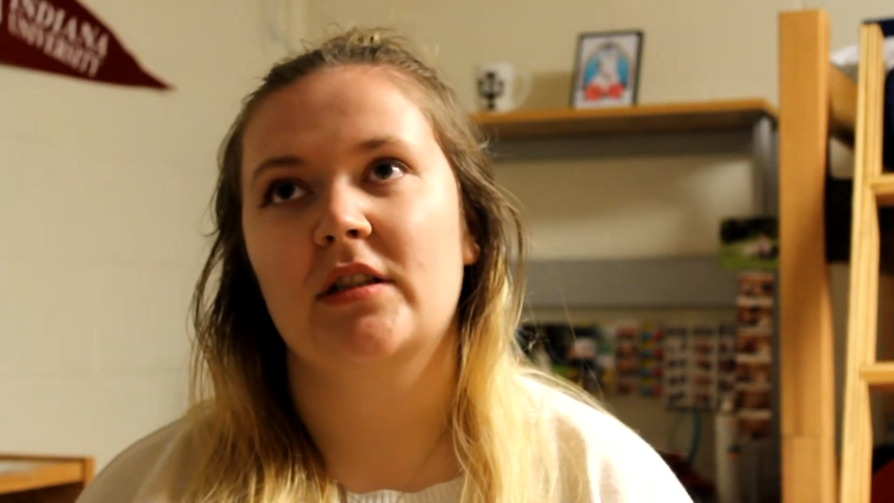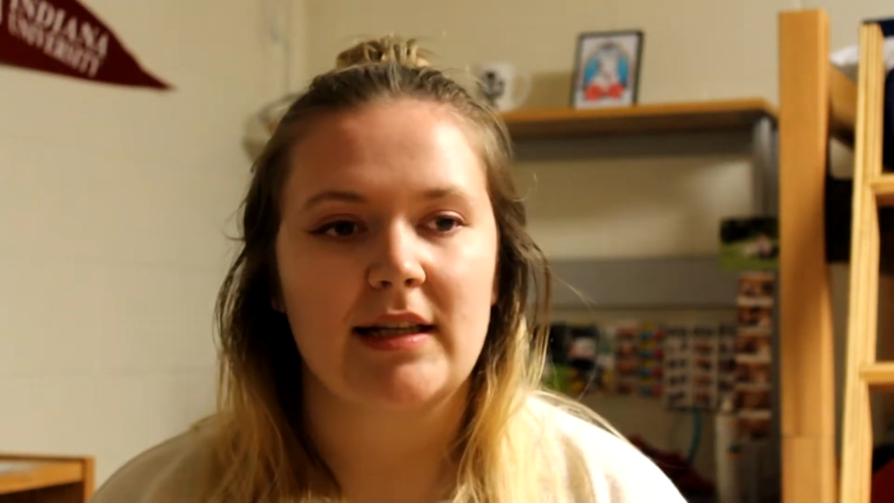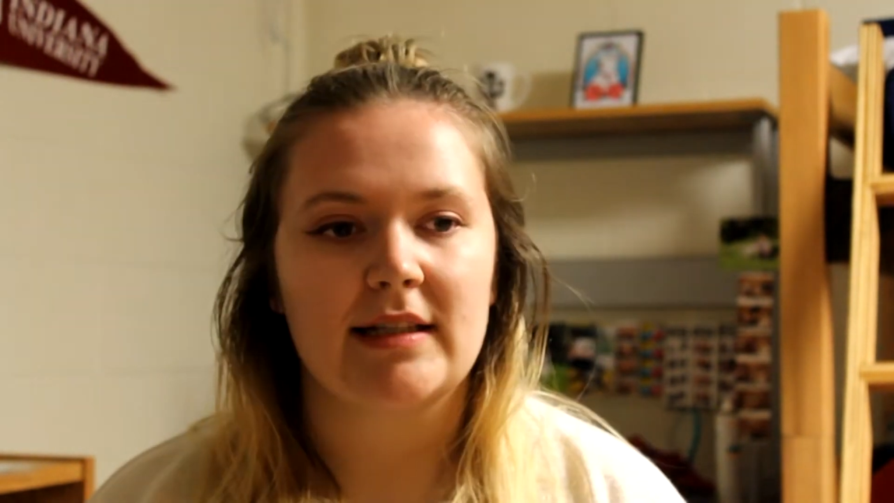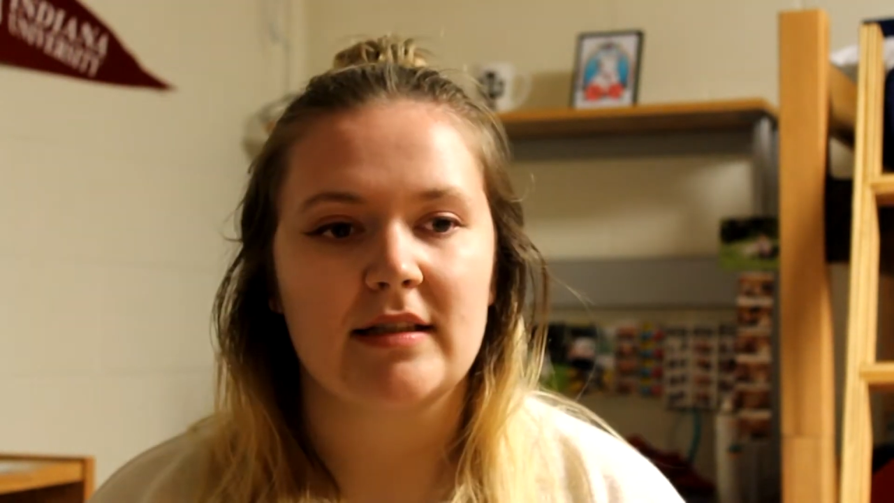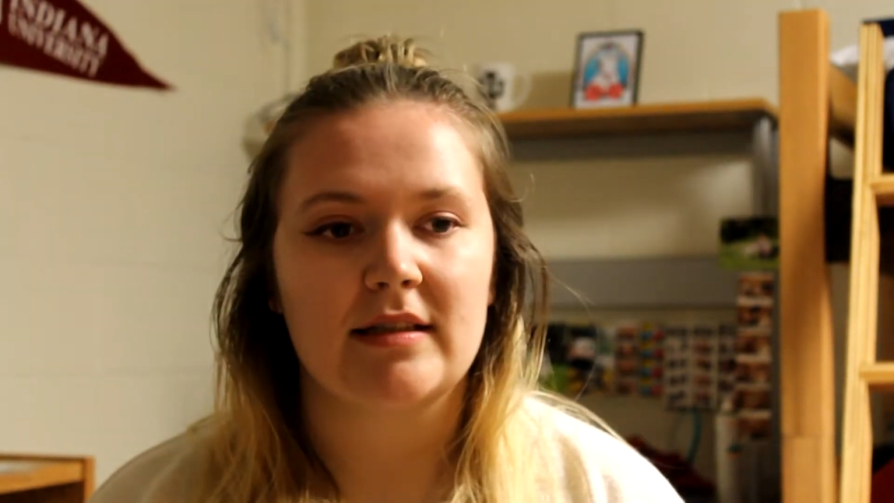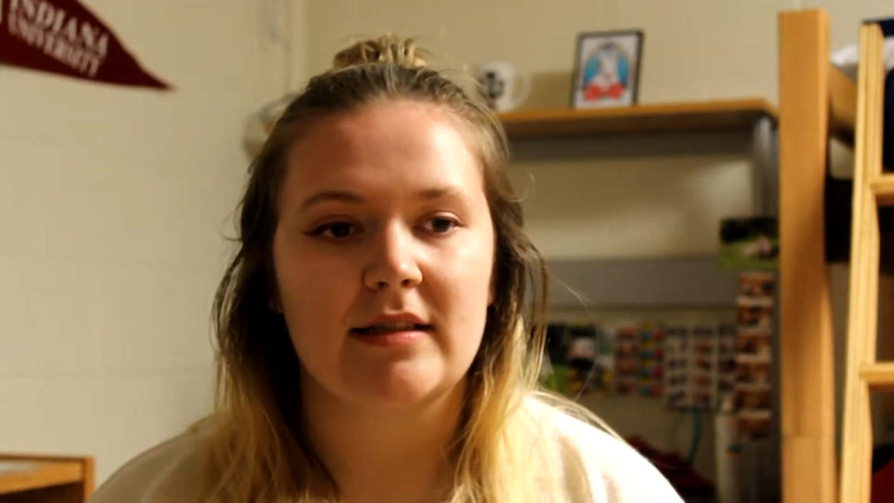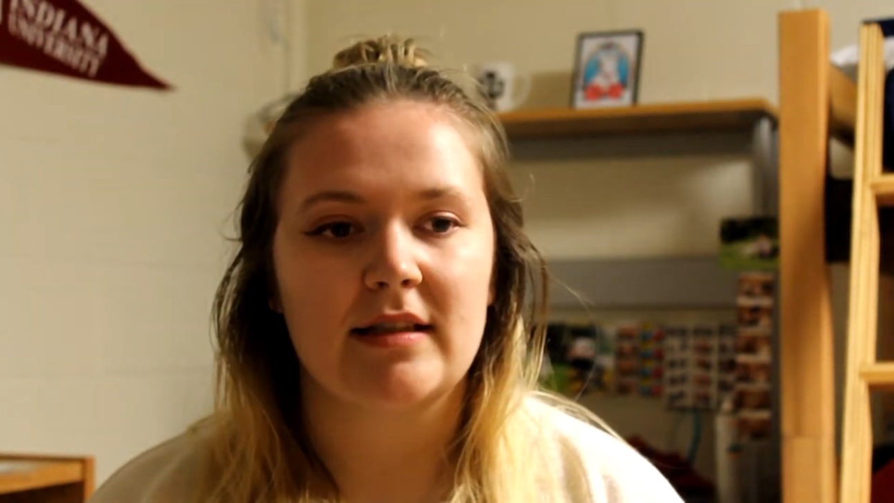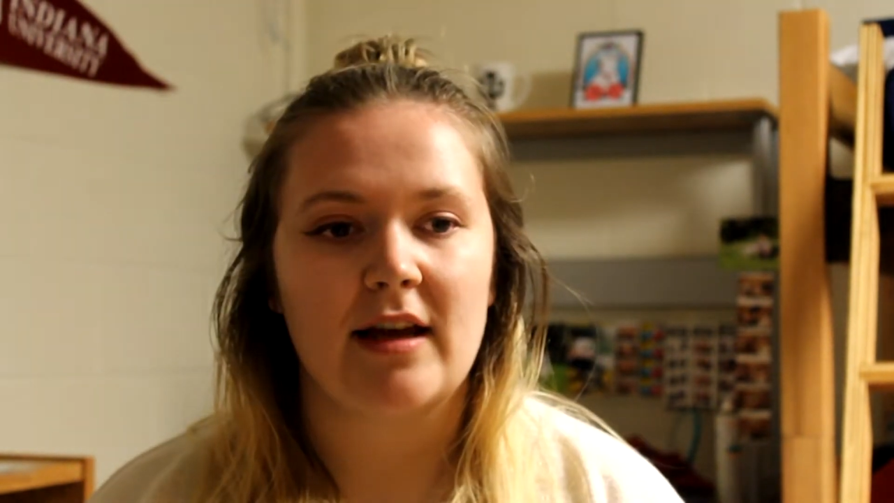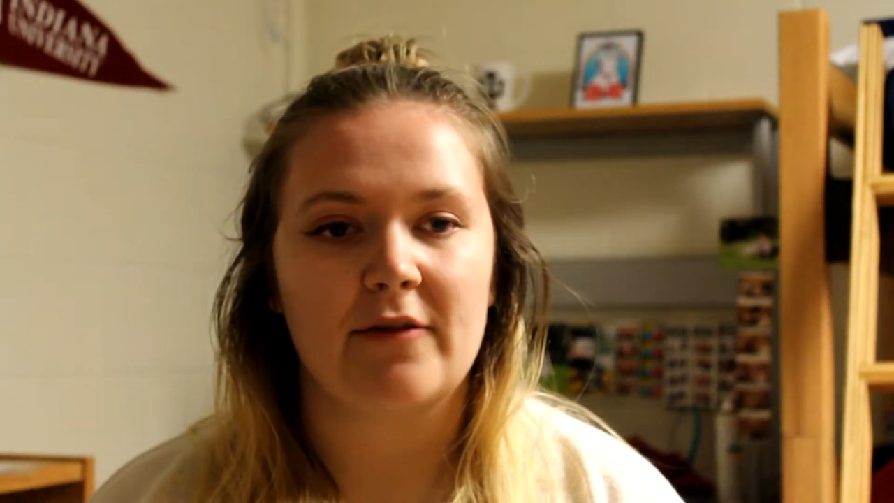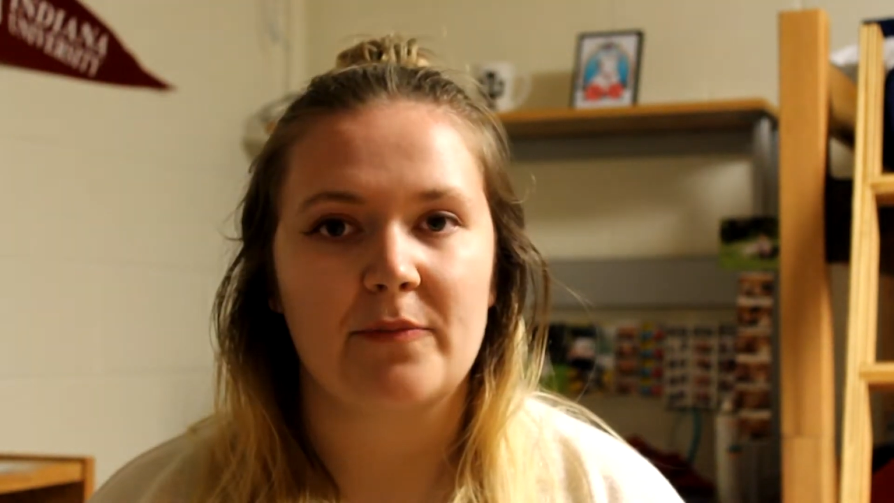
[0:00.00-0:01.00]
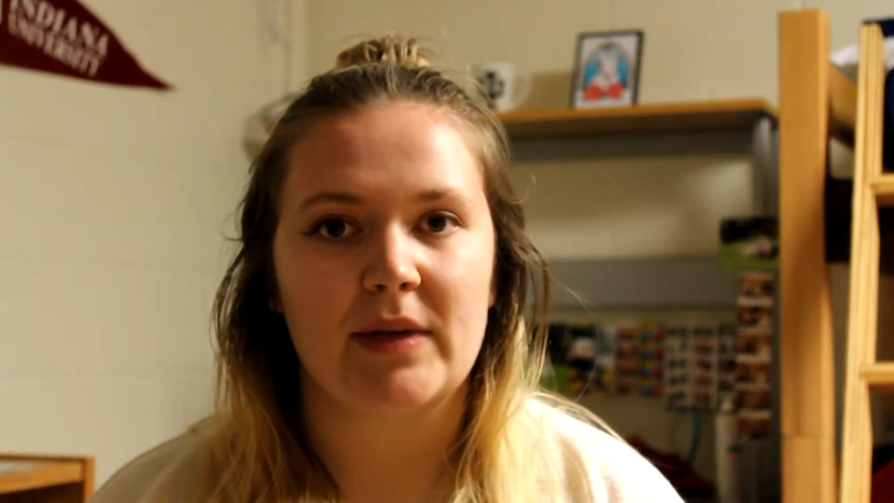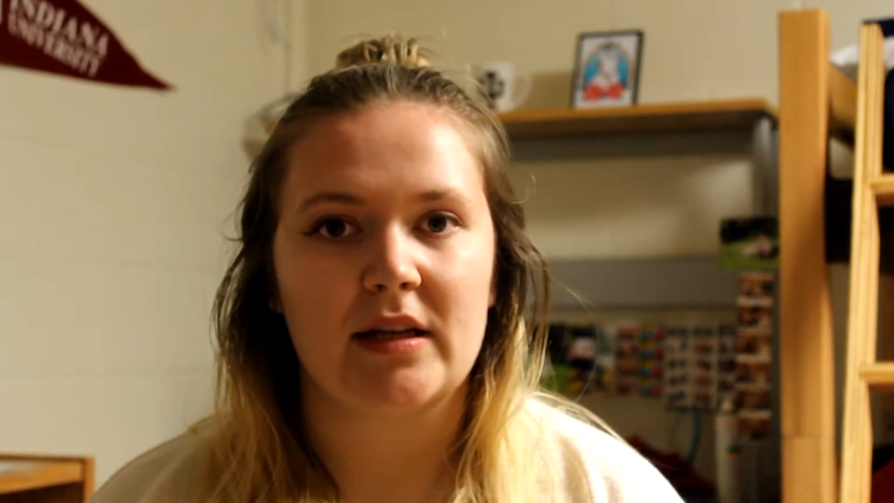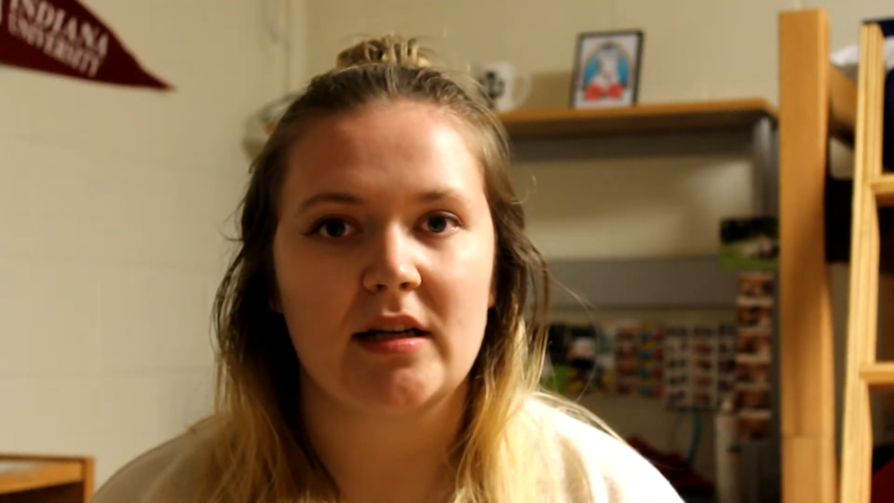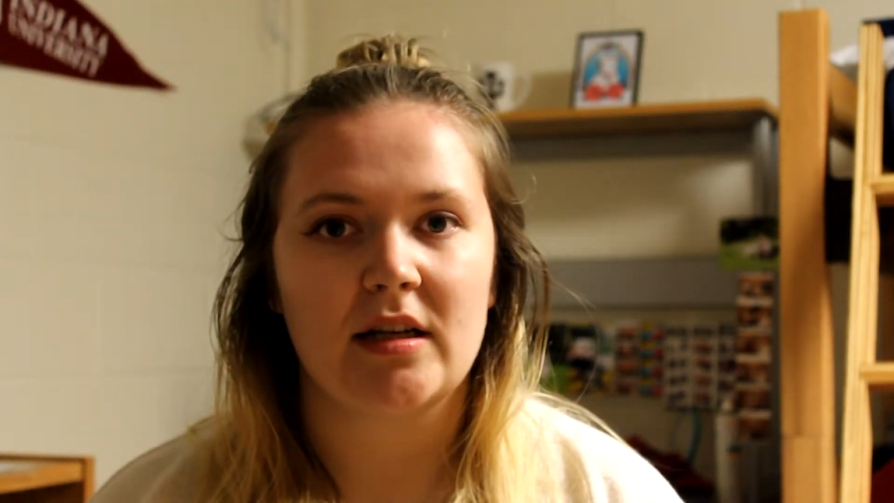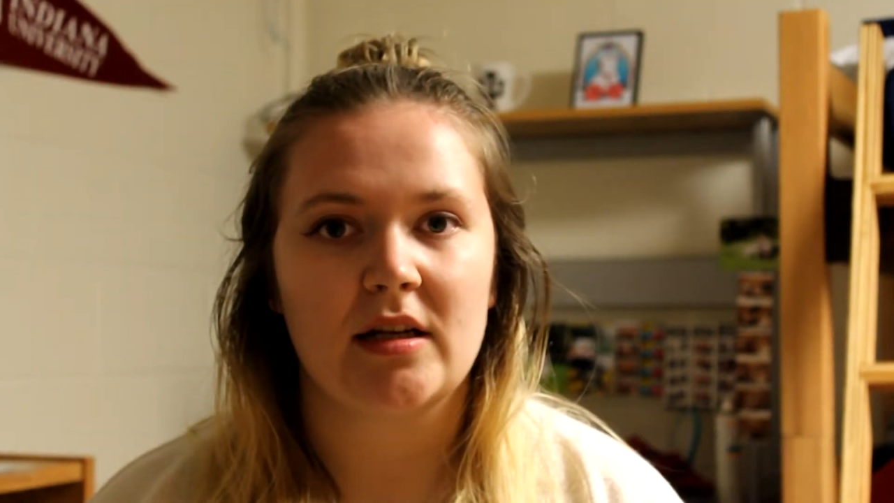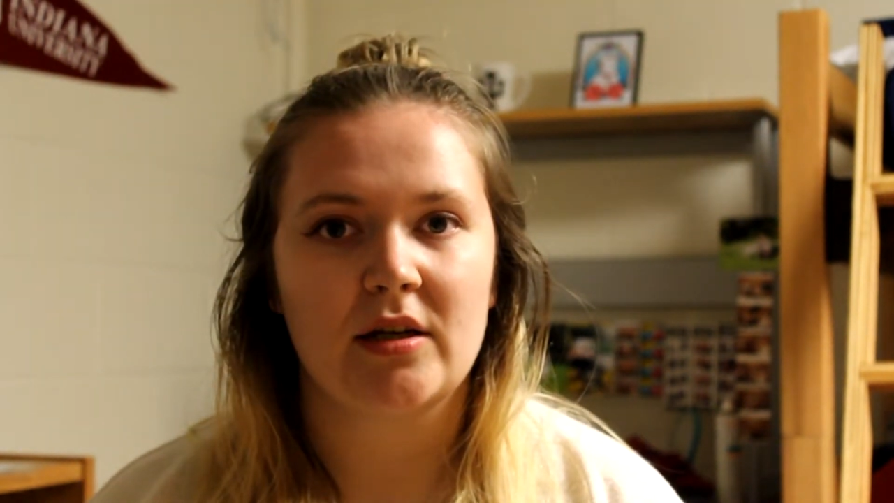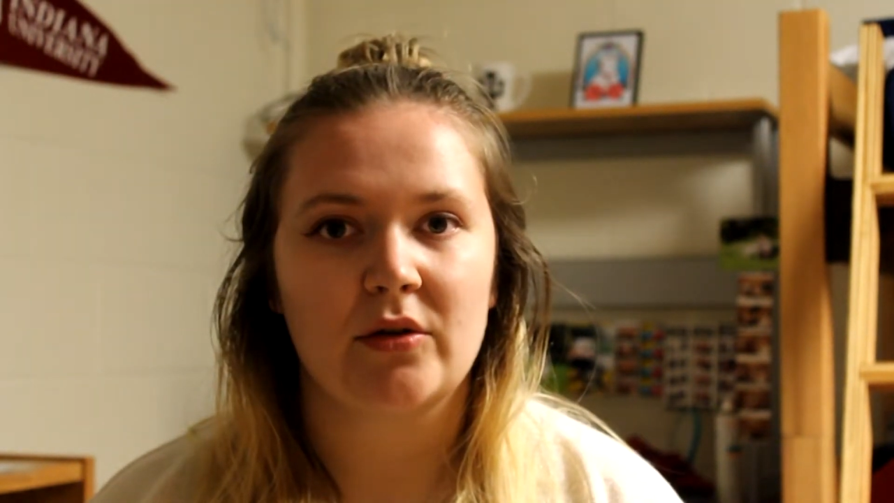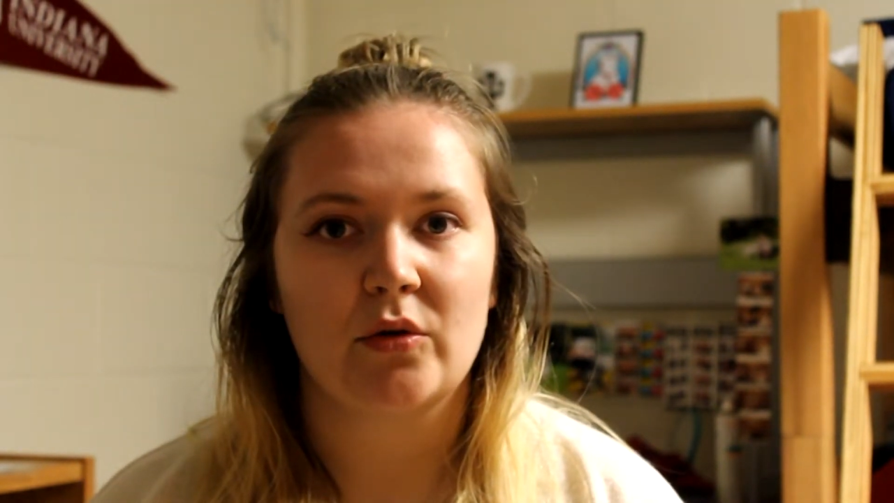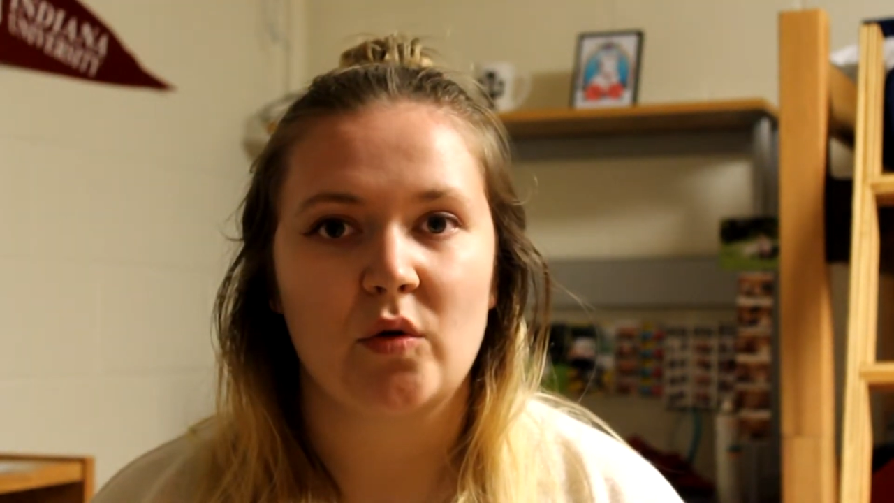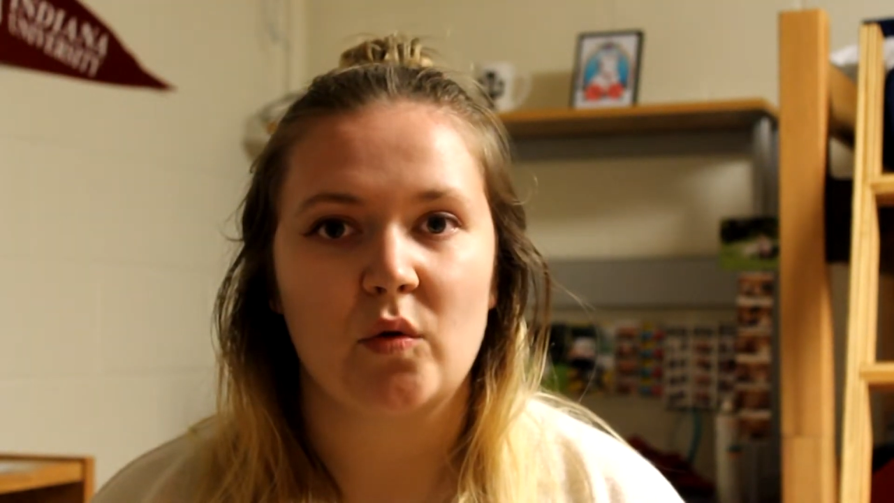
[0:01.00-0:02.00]
Lessons have been
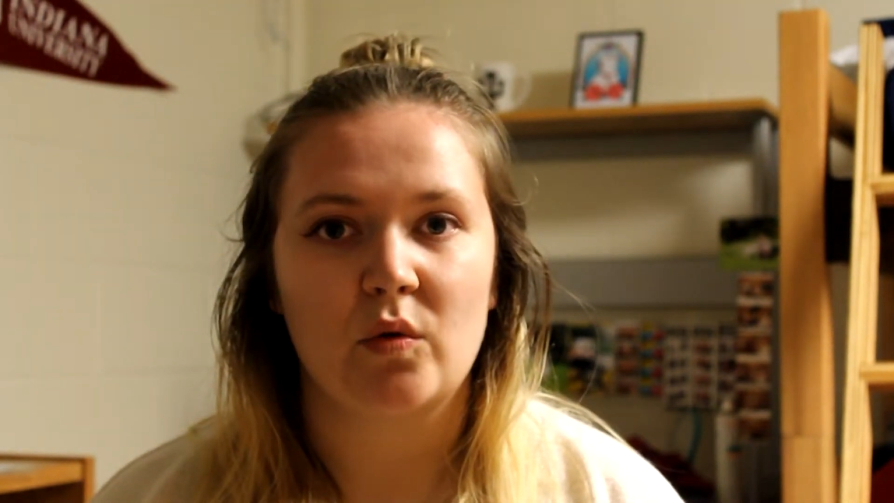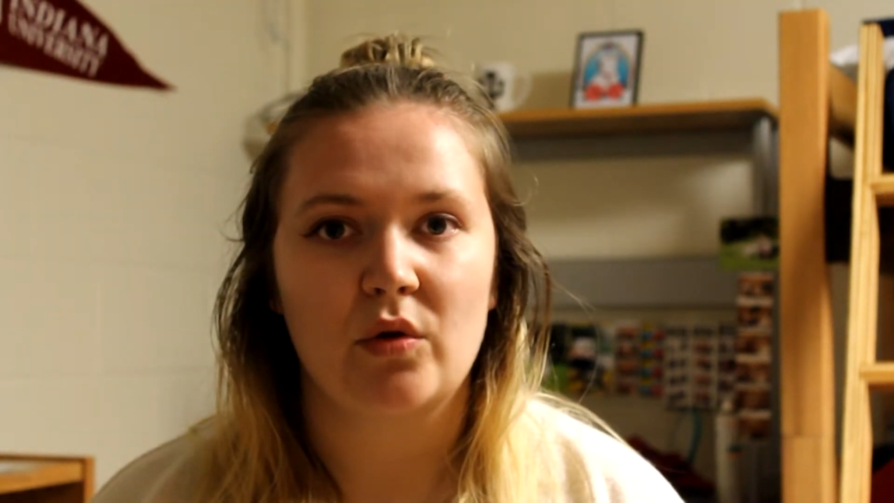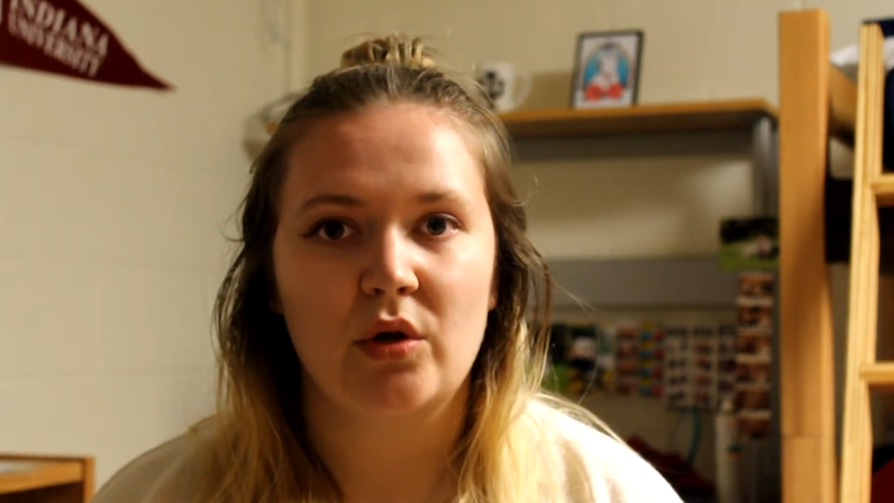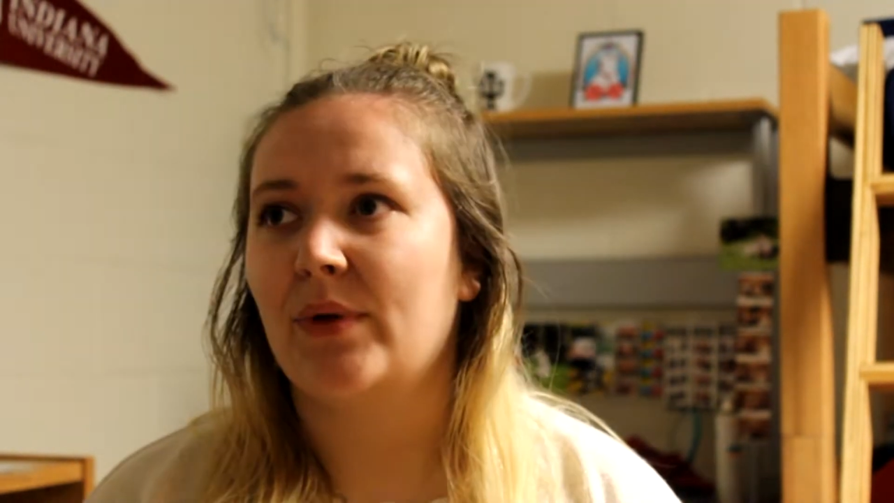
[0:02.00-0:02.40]
cool.